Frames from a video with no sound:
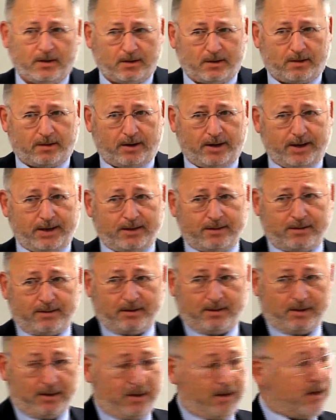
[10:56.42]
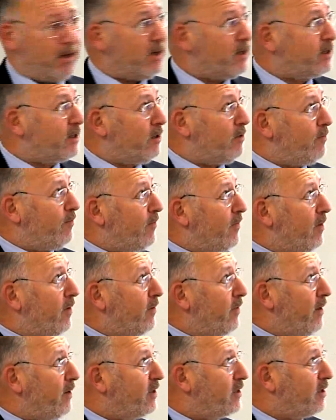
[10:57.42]
All right? So
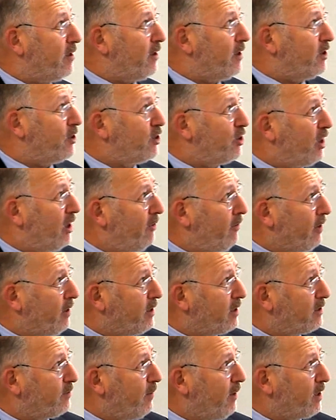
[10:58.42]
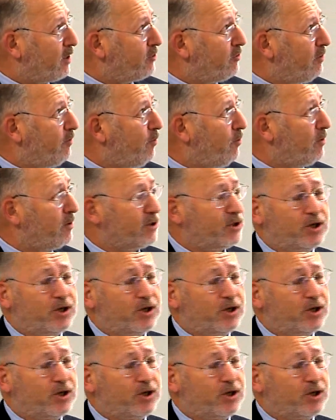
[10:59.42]
they started sharing inspection reports,